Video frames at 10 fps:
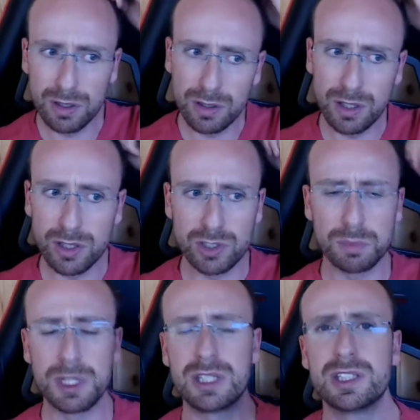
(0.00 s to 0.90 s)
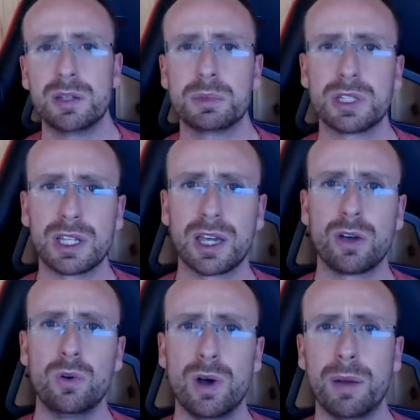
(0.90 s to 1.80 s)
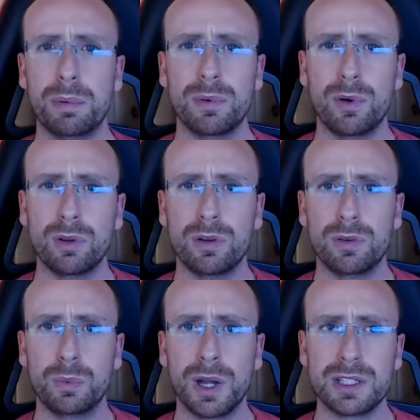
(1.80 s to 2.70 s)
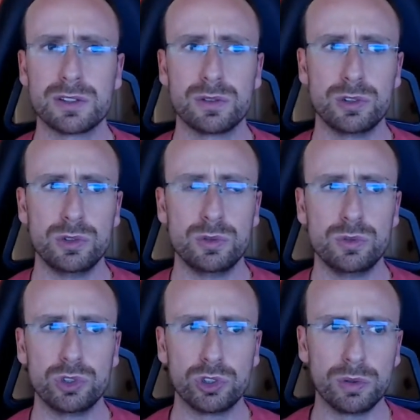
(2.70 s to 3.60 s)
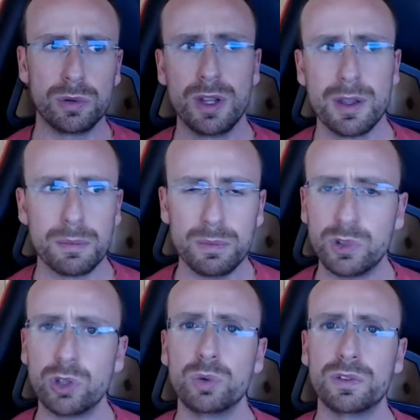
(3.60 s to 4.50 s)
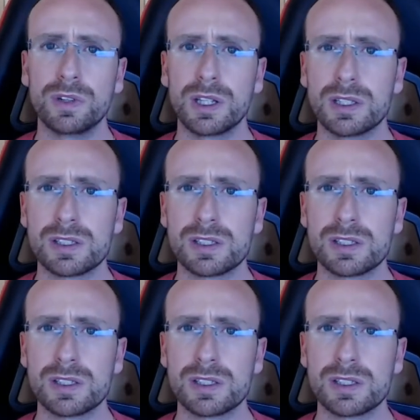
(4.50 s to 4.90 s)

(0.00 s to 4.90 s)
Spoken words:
too many tips and get caught up on the ways you should do things,